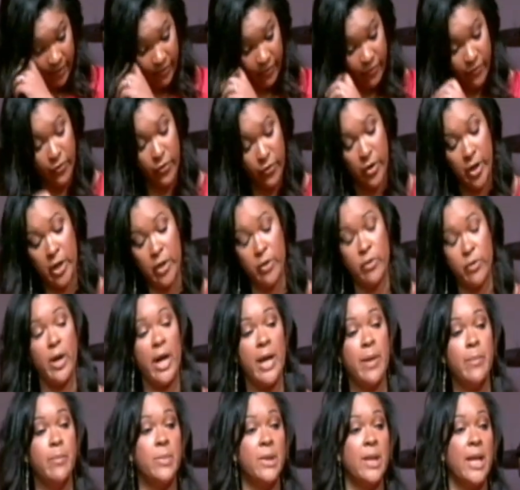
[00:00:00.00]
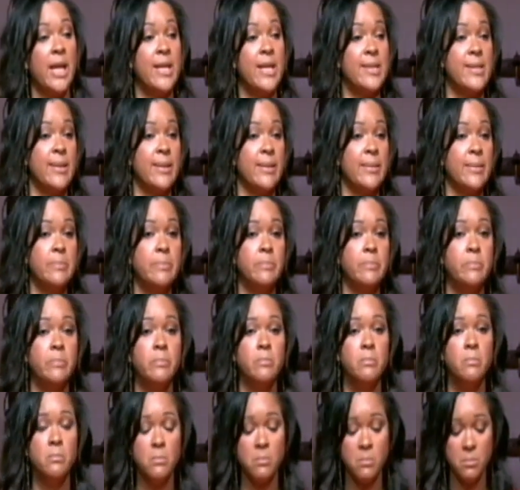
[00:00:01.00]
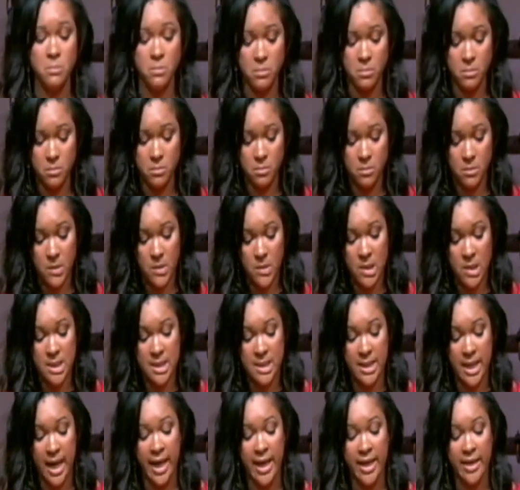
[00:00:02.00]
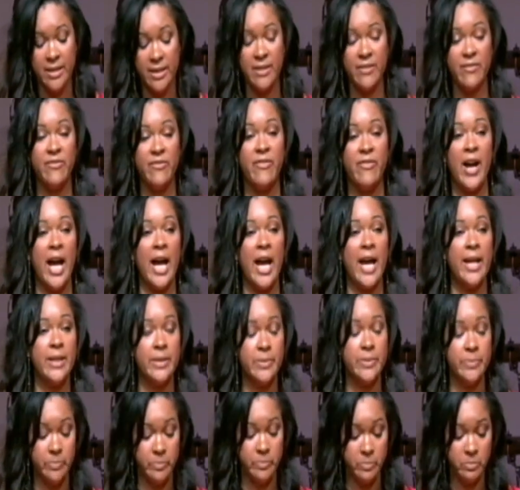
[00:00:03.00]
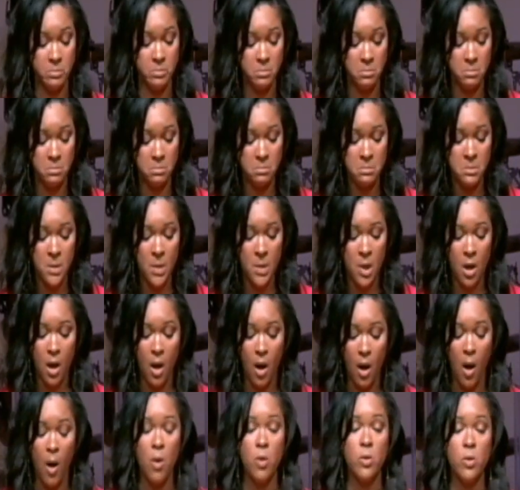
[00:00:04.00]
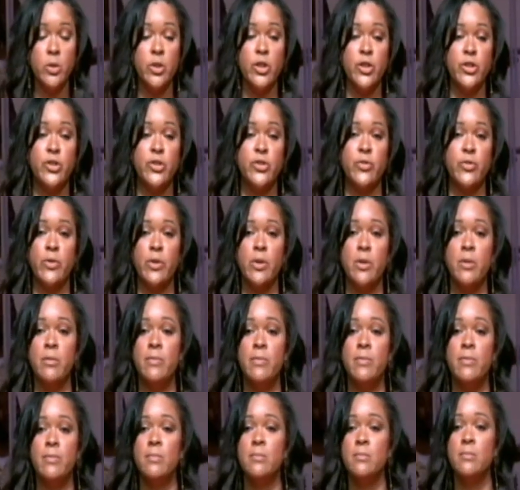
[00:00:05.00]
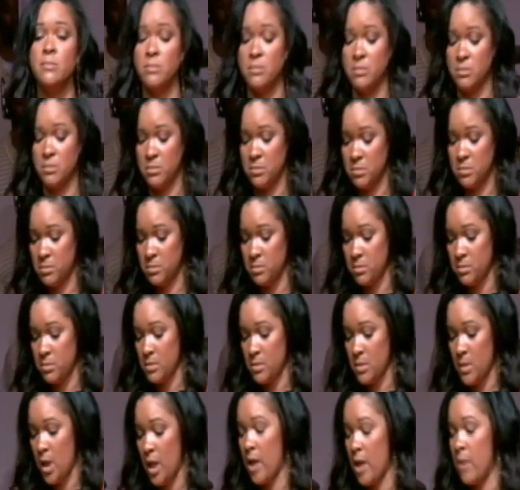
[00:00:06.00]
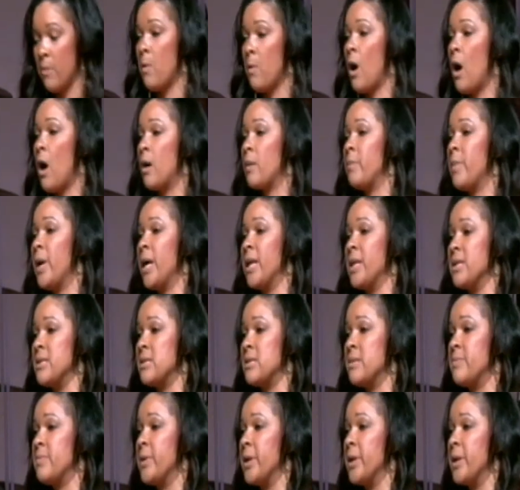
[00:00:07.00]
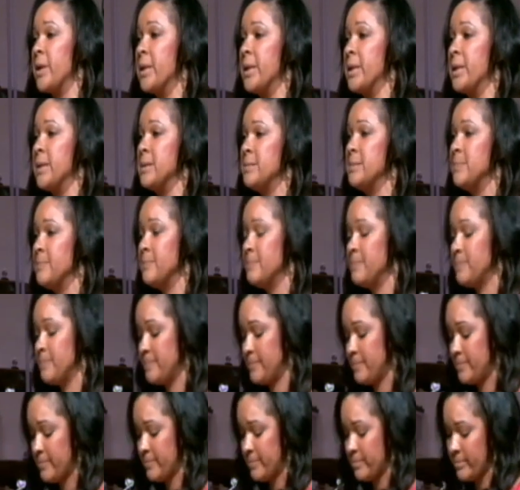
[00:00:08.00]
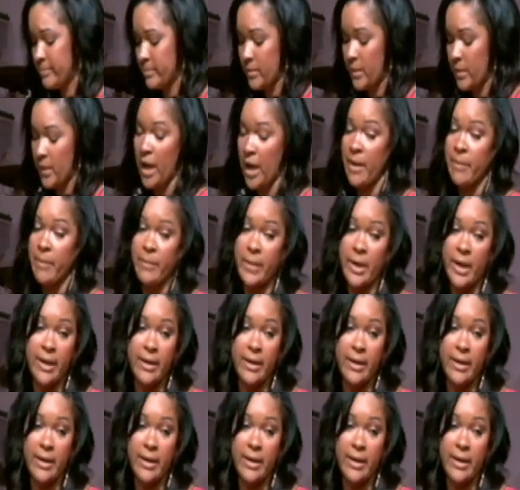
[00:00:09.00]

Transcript: for a great blessing. Stay in the fight, own your truth, and walk by the Spirit. Amen.